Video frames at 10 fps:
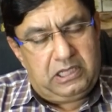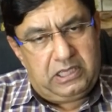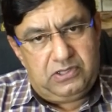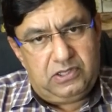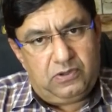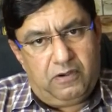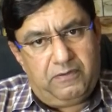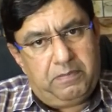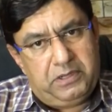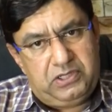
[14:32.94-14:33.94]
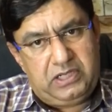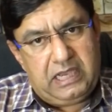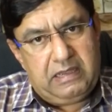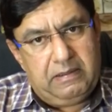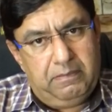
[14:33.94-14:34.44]
cases of upper
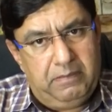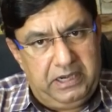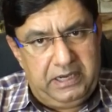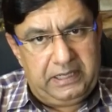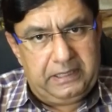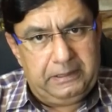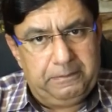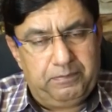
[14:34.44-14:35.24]
GI bleeding,